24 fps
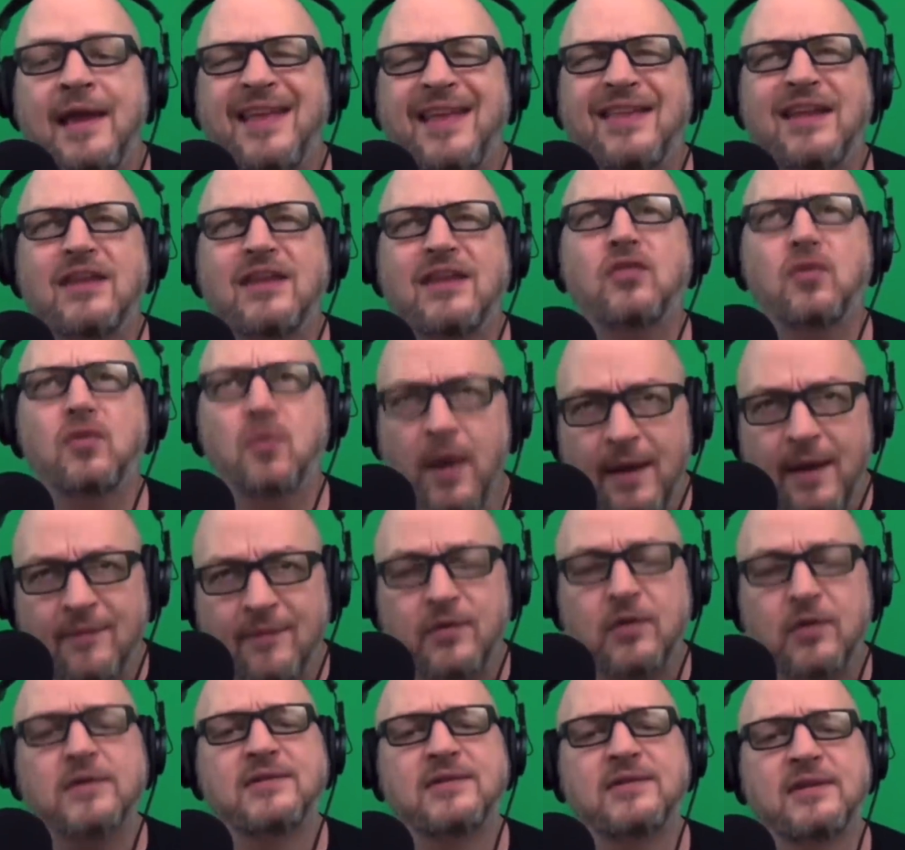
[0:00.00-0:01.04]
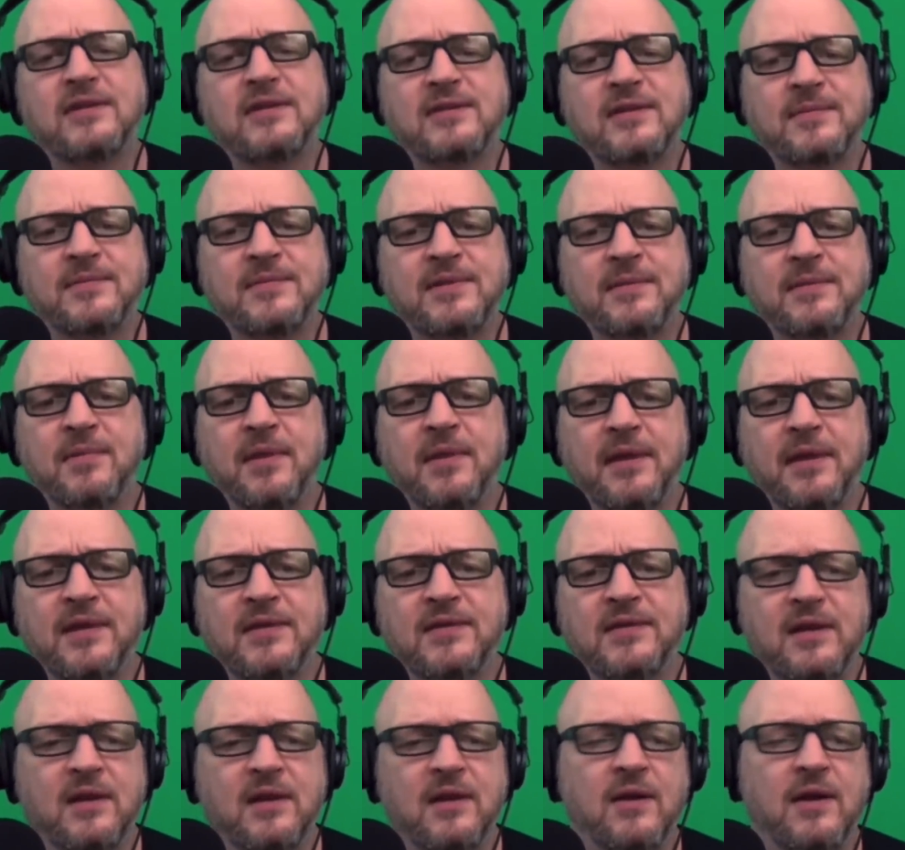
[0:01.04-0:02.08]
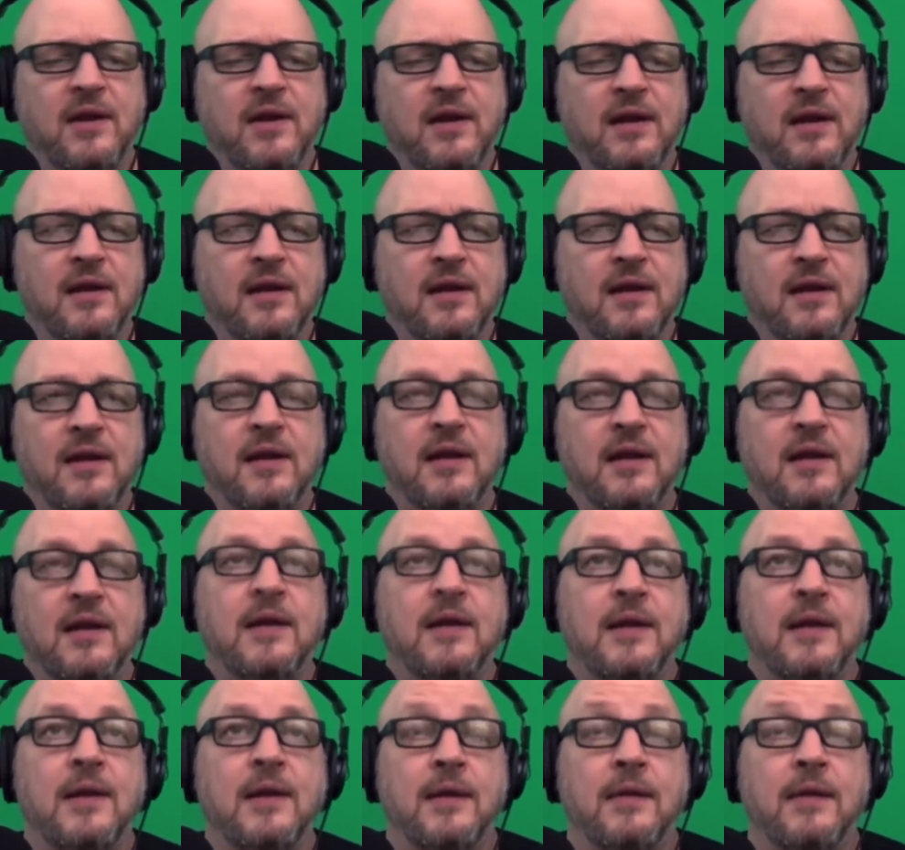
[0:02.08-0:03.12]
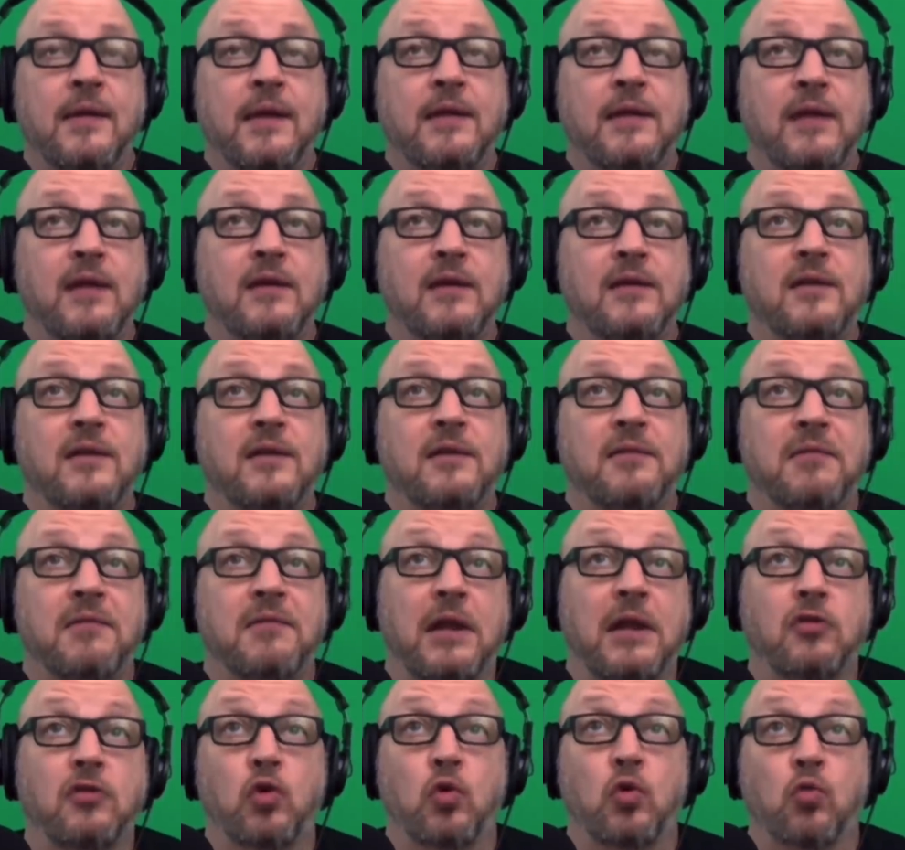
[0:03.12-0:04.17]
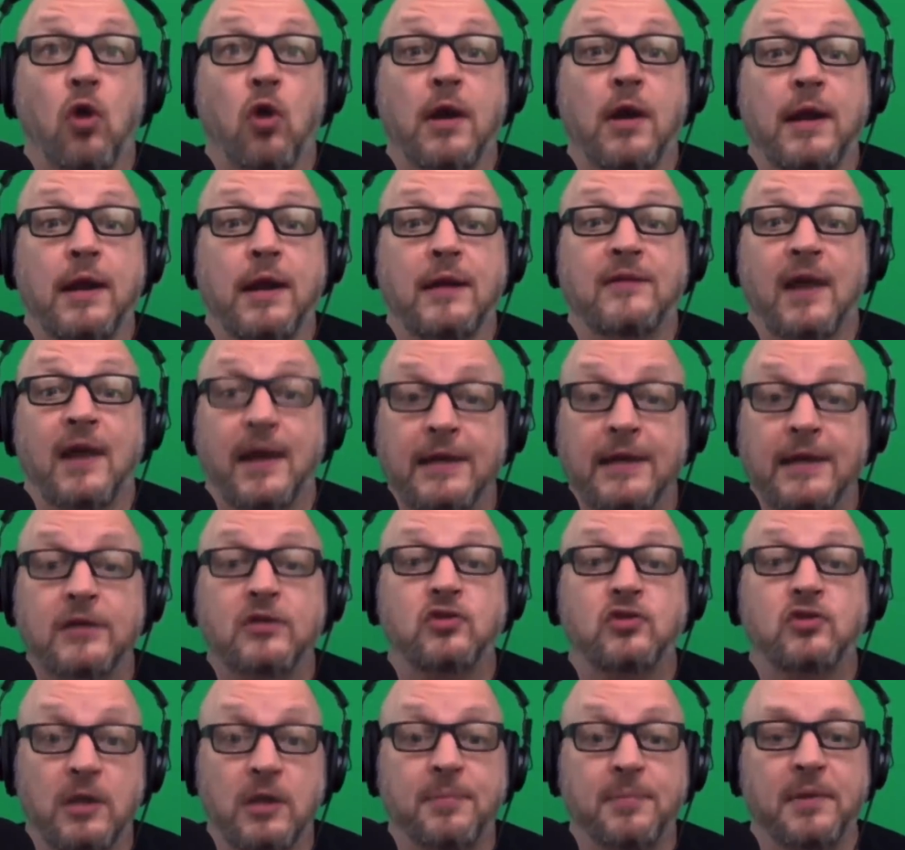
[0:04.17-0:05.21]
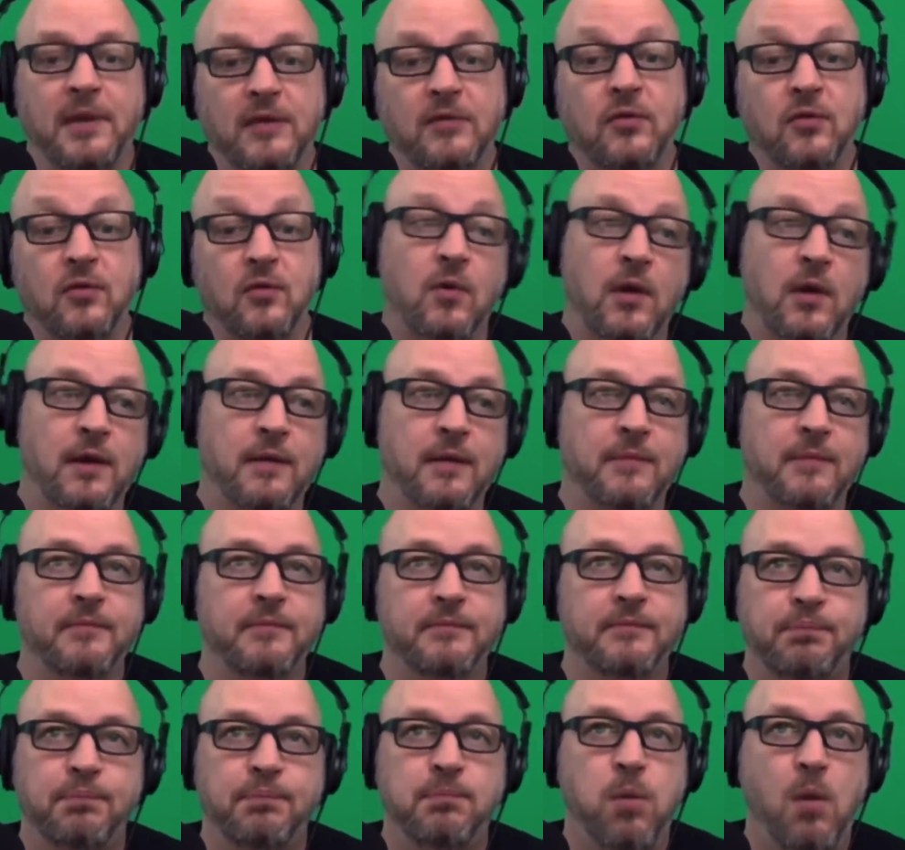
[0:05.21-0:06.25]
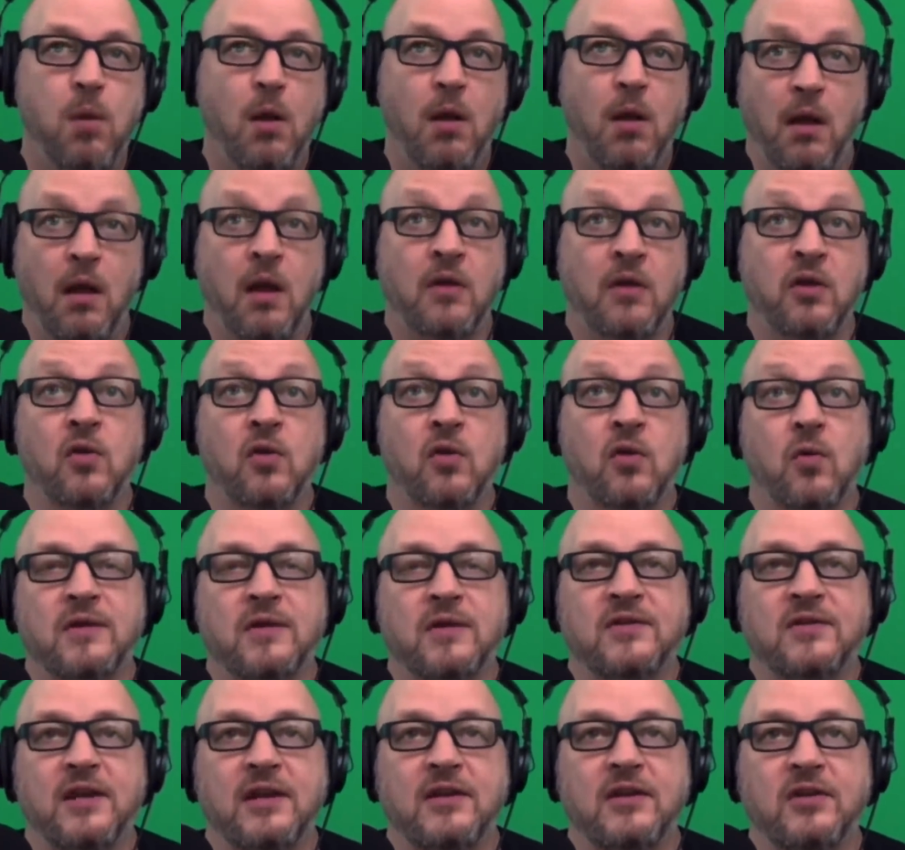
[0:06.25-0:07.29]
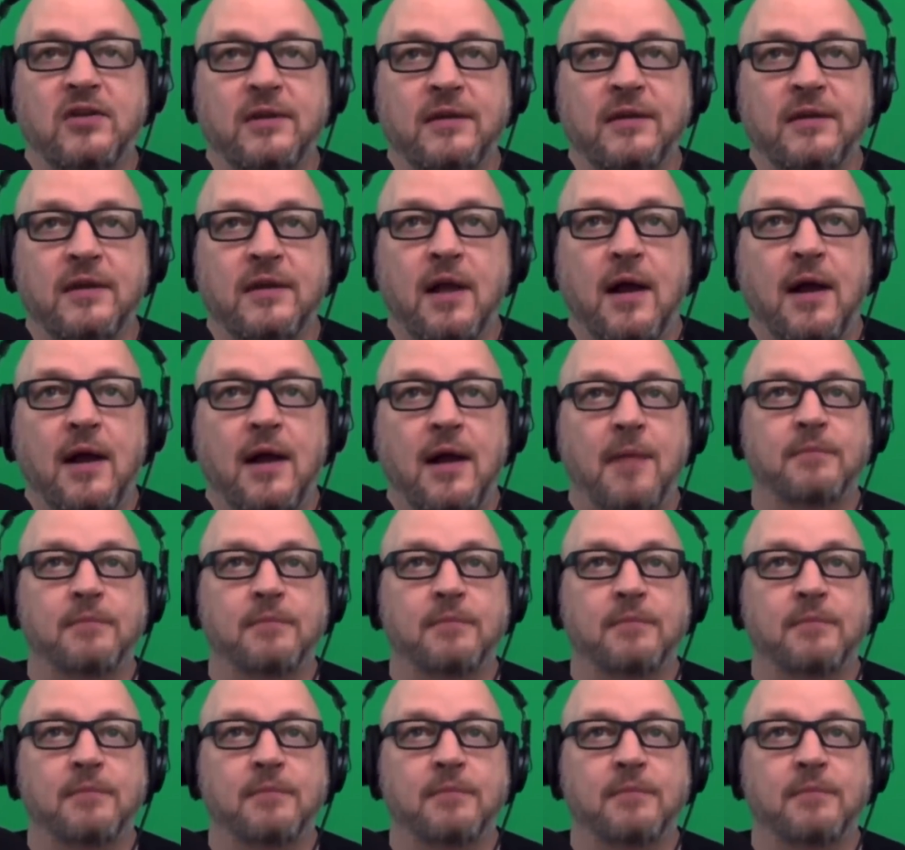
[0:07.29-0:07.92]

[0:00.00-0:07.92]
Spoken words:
They do have good systems in place there, and they do run a tight ship, and they do run a good organization.